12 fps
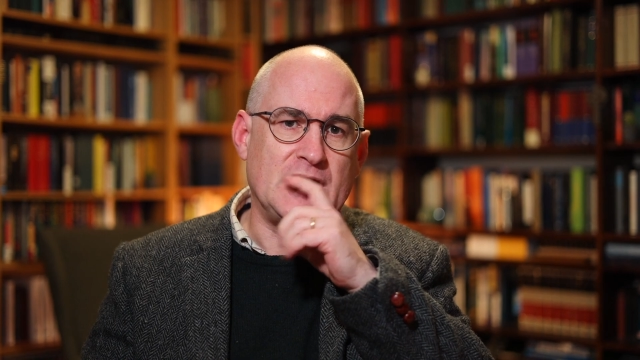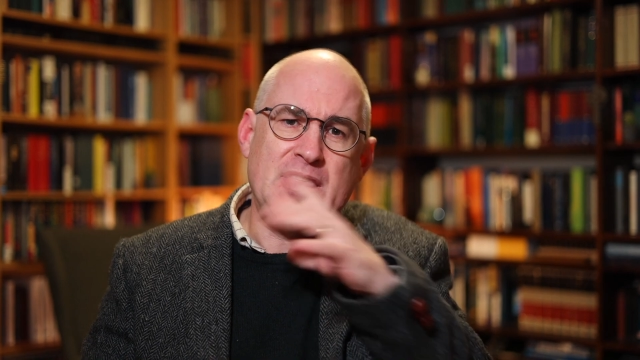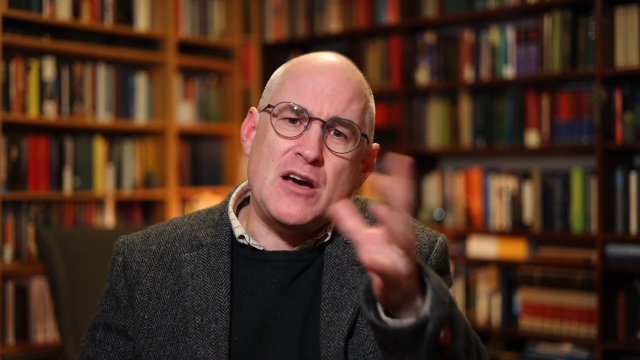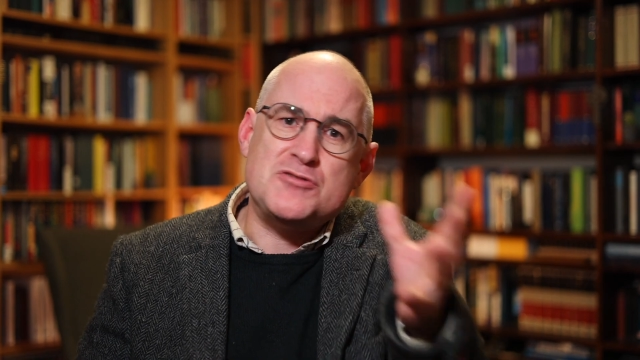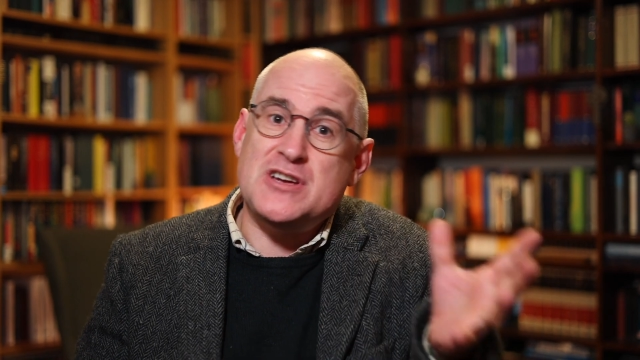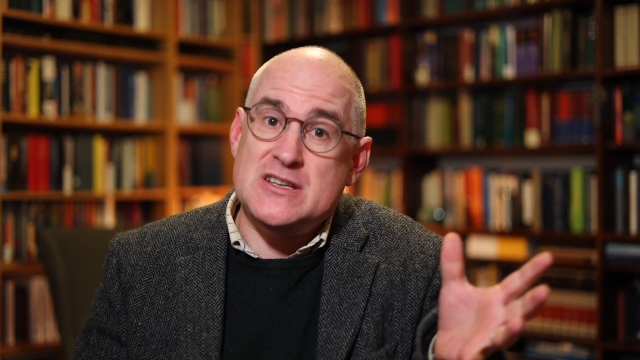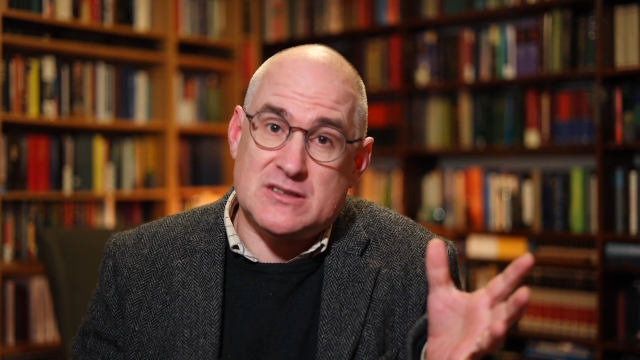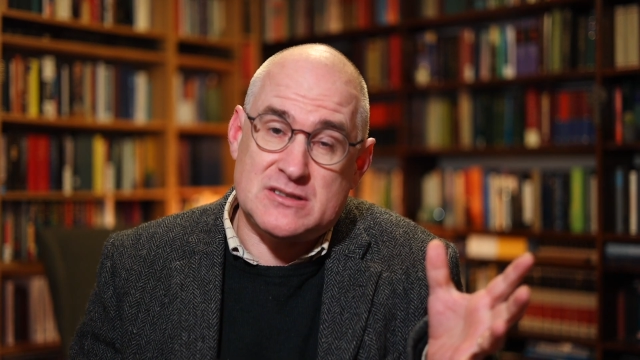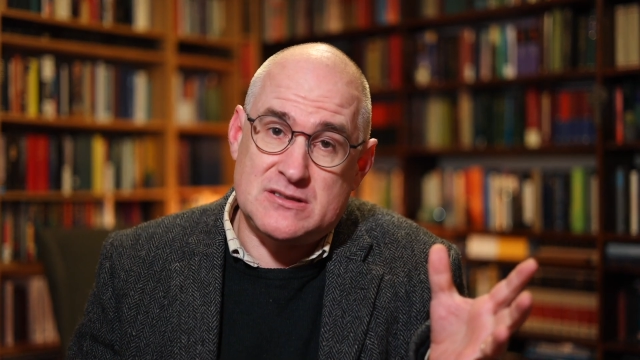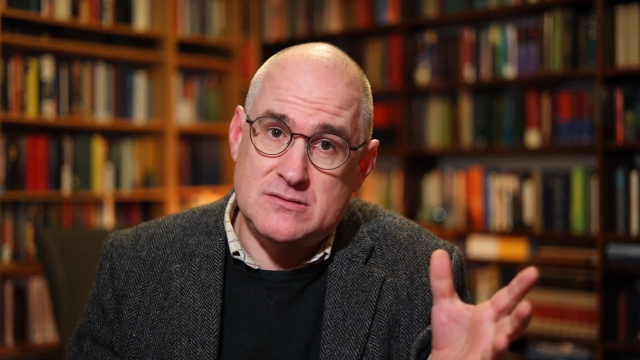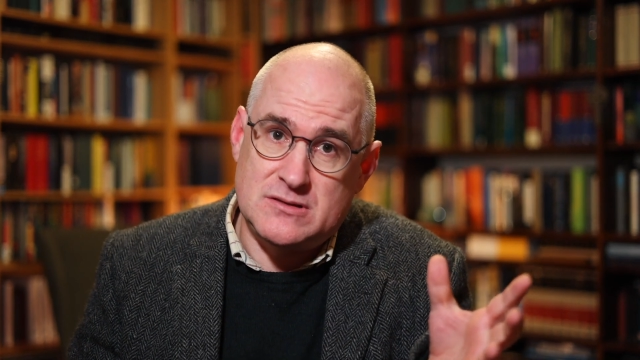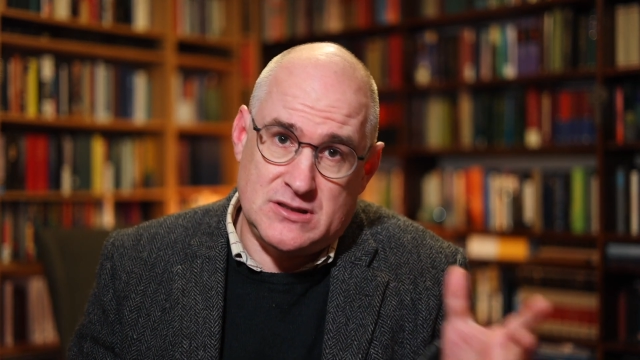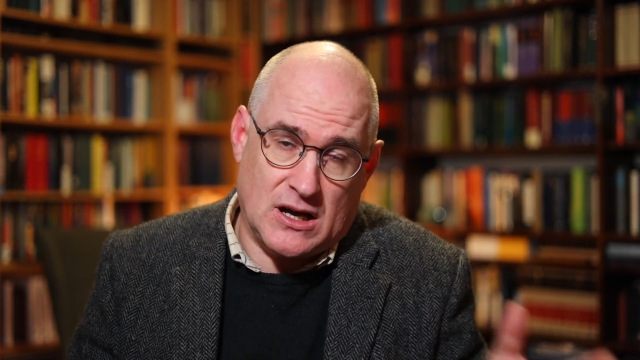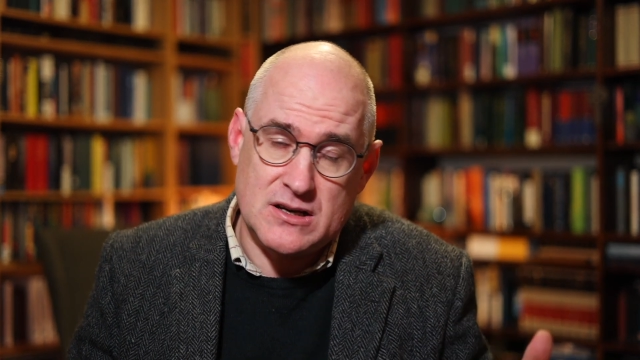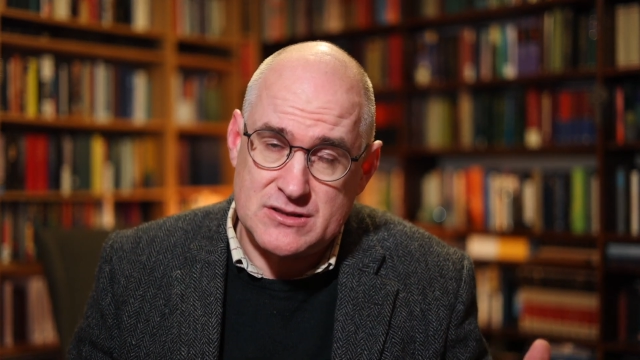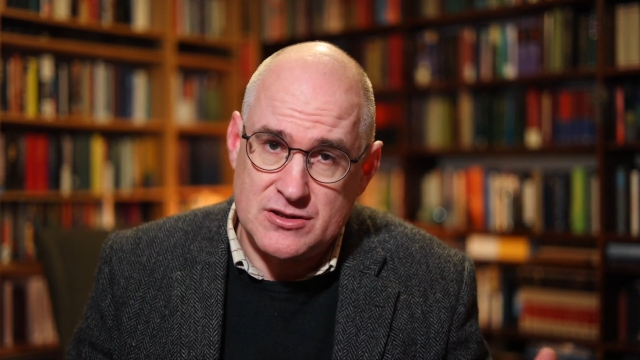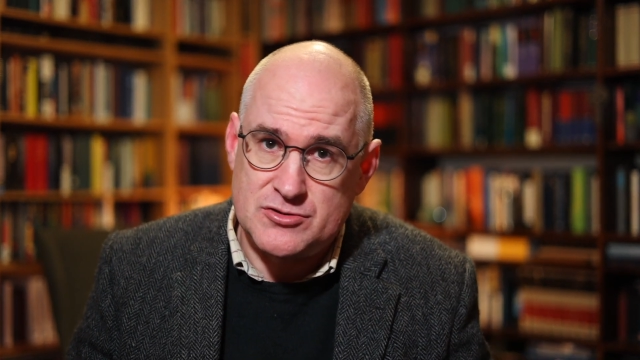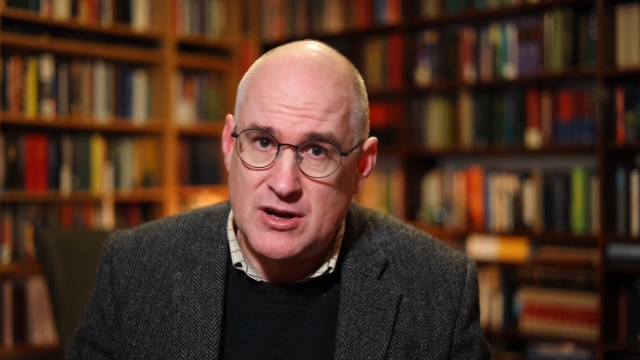Now, Jesus
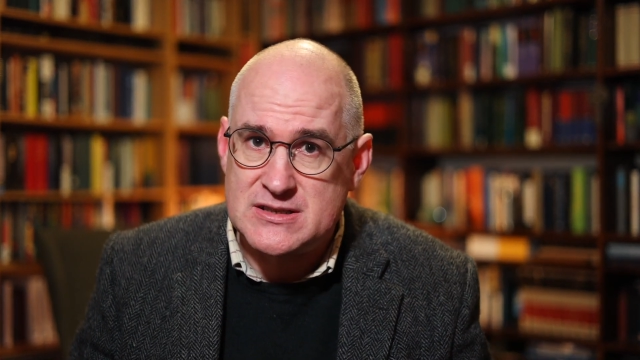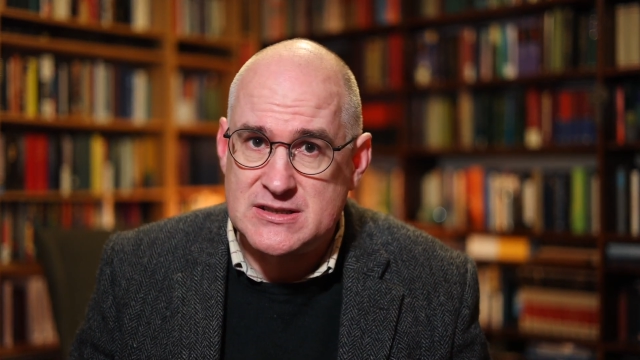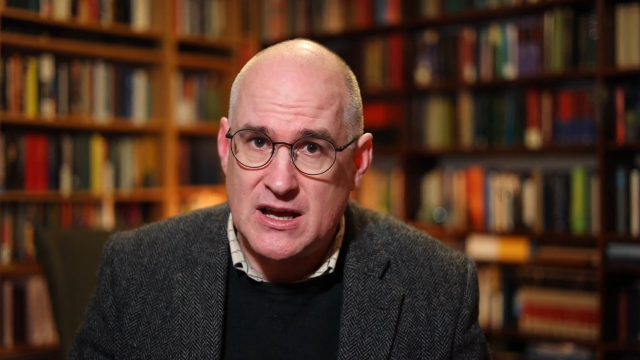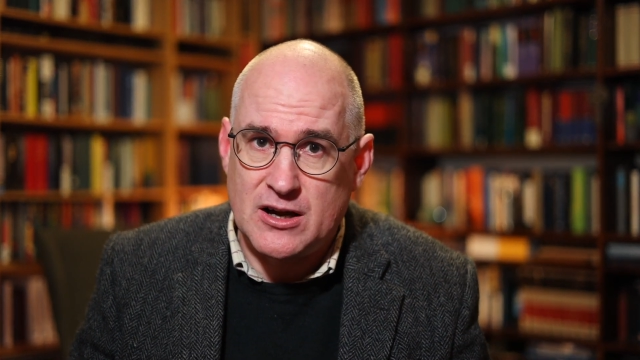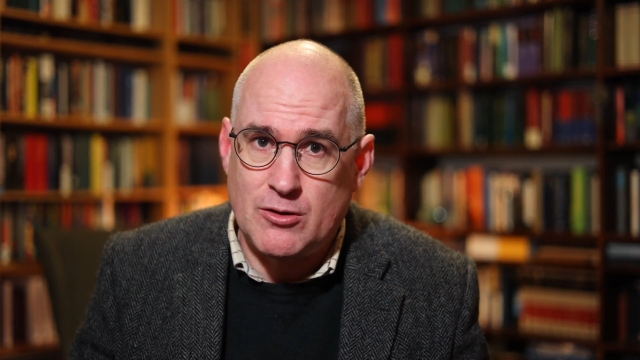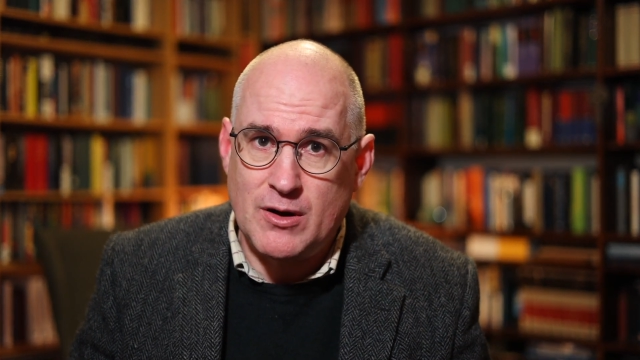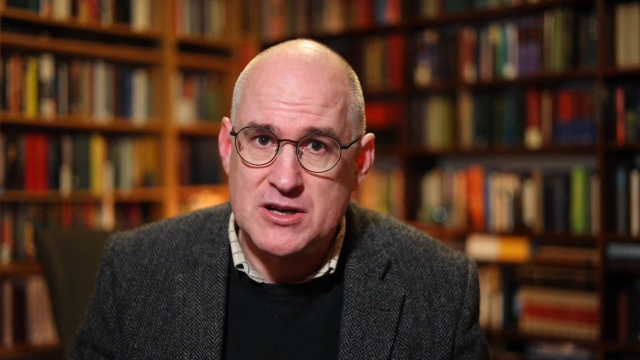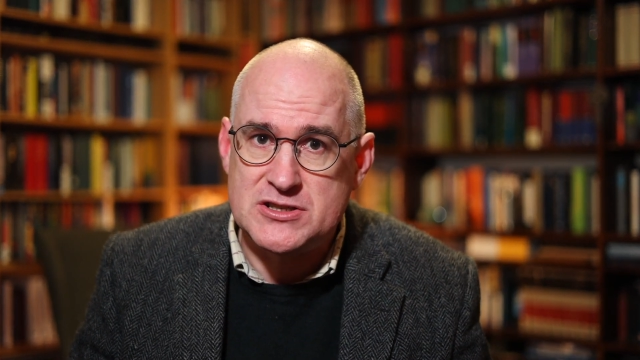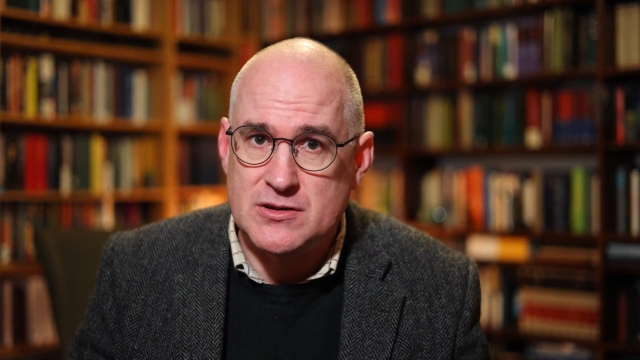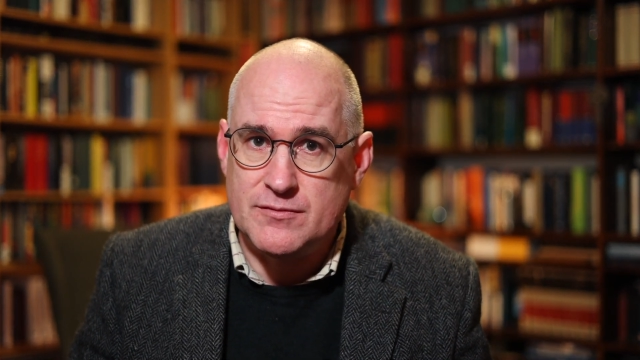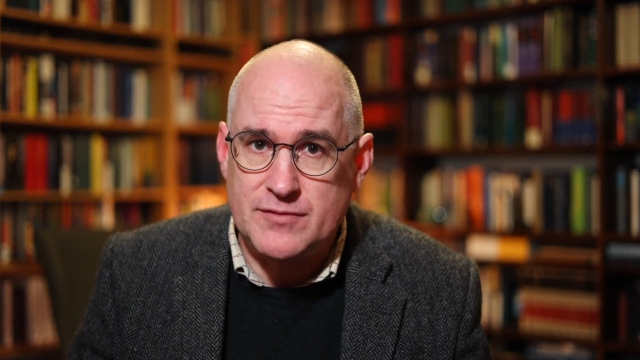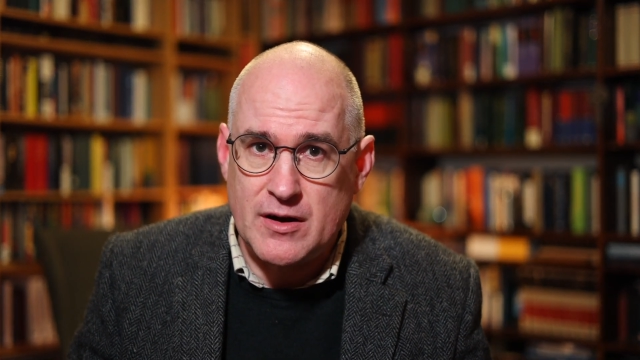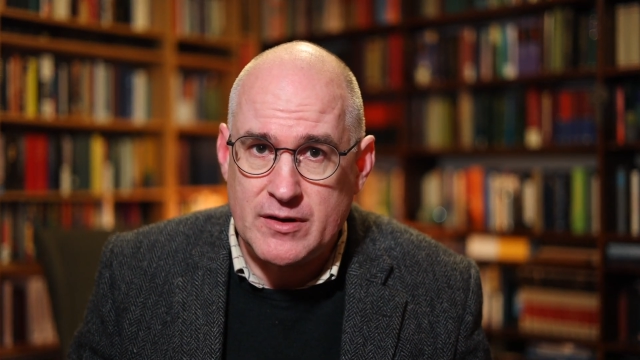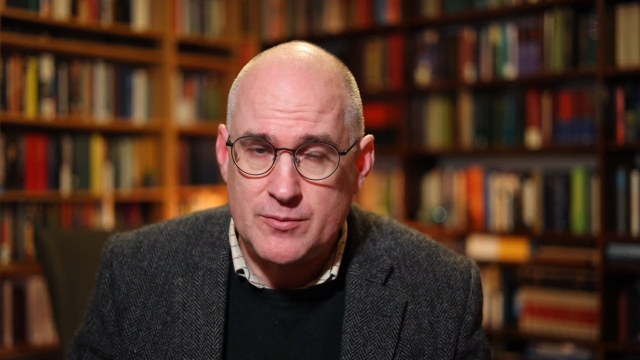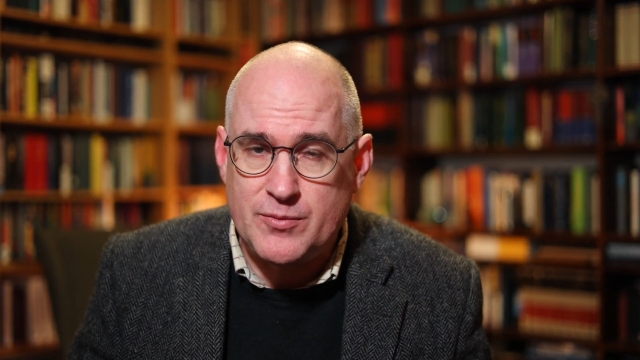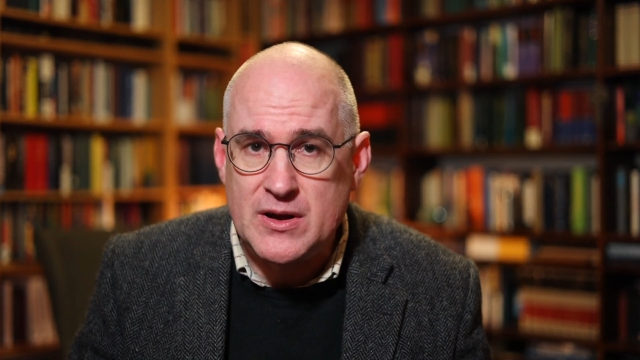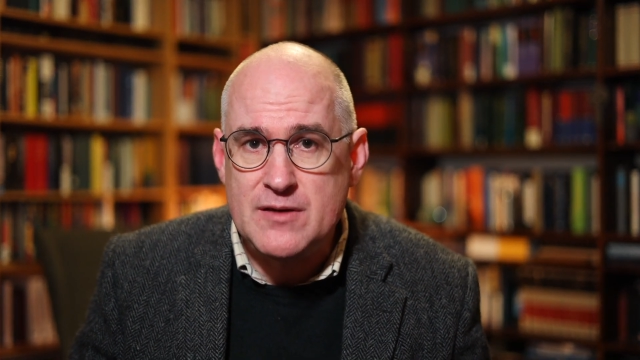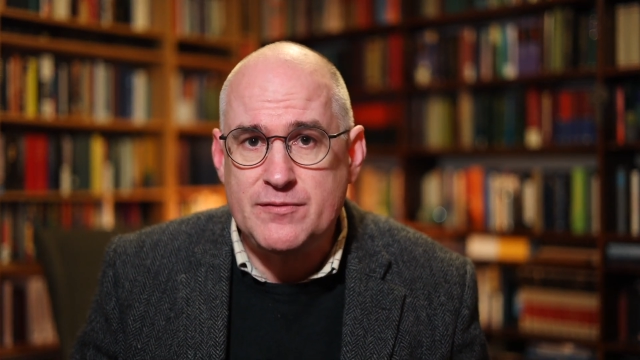does address their question very
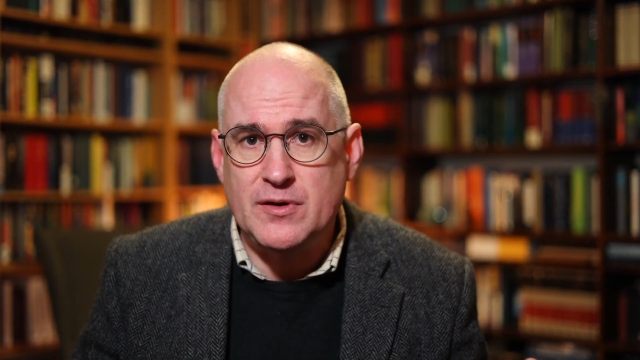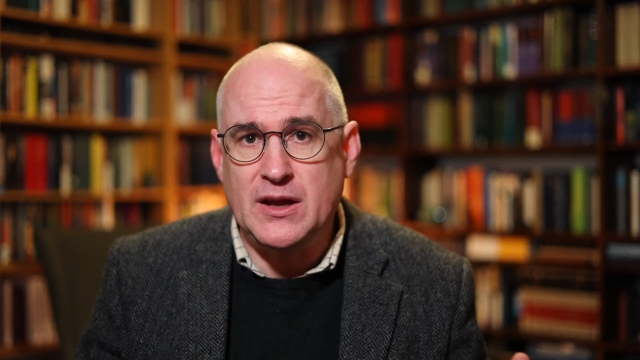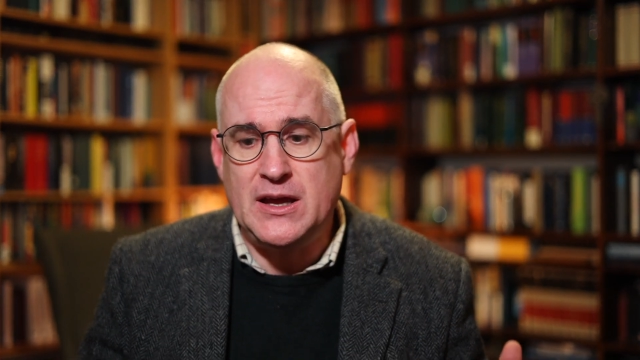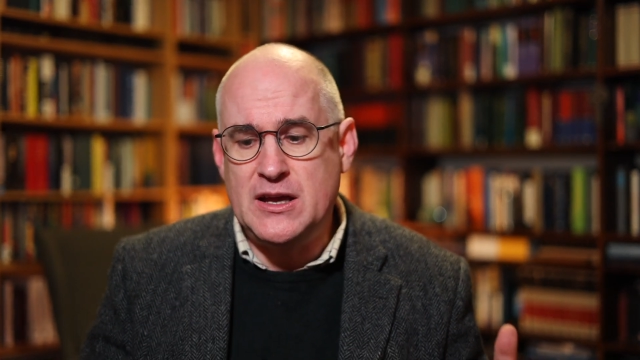briefly.